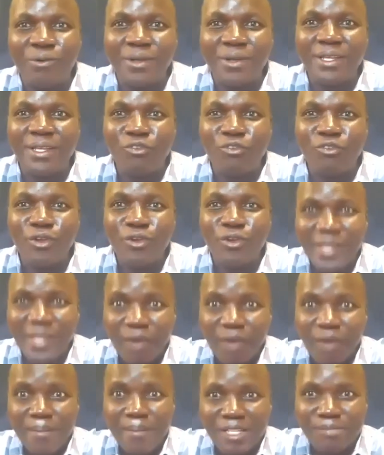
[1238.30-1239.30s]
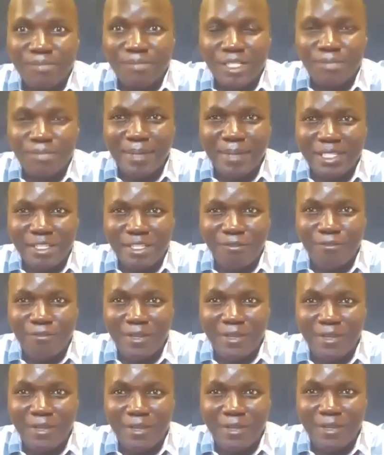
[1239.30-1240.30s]
here we must be
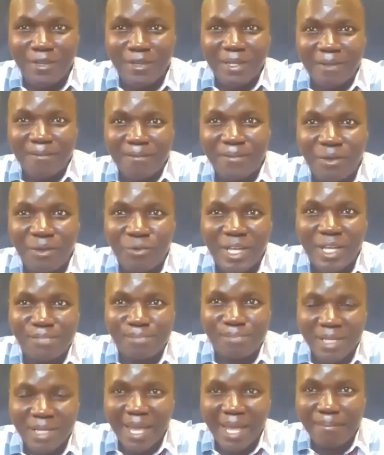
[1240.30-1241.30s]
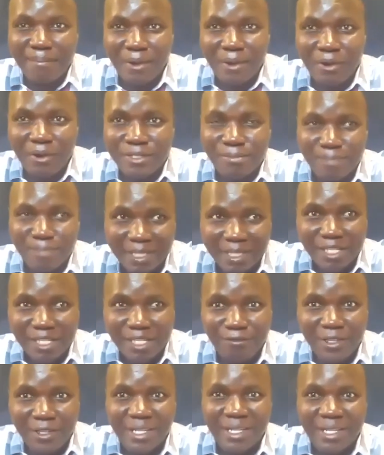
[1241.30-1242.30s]
specific. We are speaking about
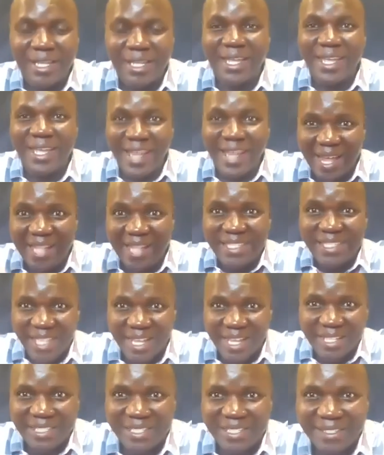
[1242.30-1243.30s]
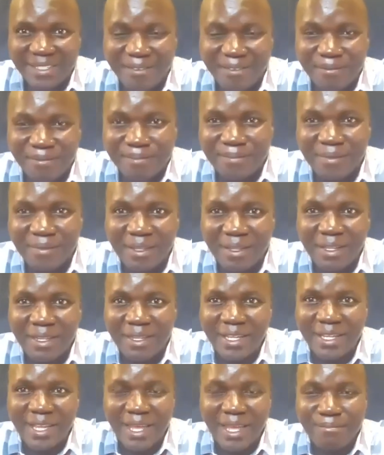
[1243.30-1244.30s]
specific answers.
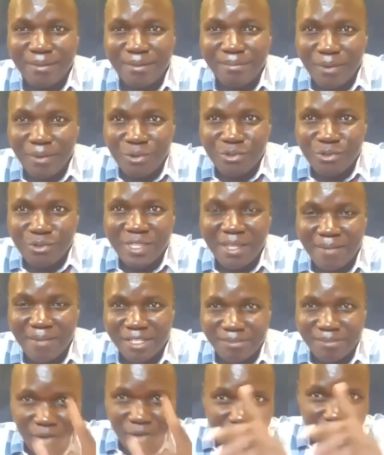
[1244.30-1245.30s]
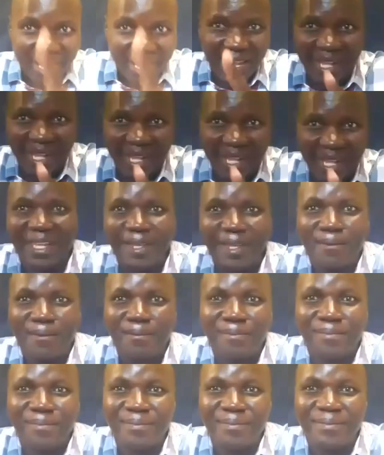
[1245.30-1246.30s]
They can be both. There must be one answer.
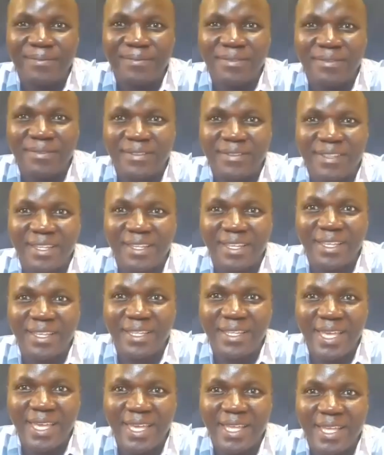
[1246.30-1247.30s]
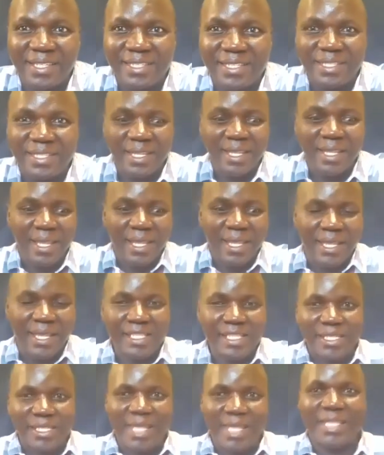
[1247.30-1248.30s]
Yes,
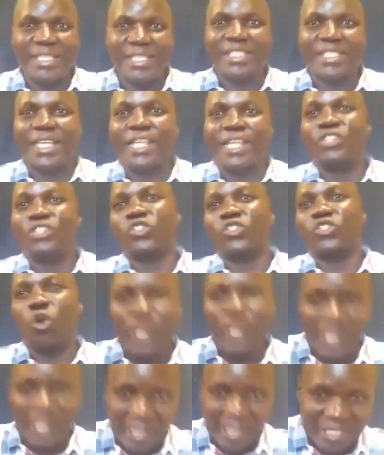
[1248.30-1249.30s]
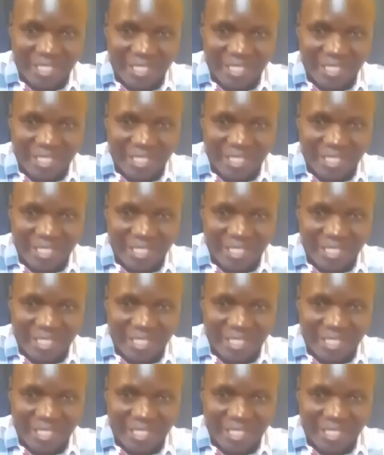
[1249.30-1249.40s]
it is a solid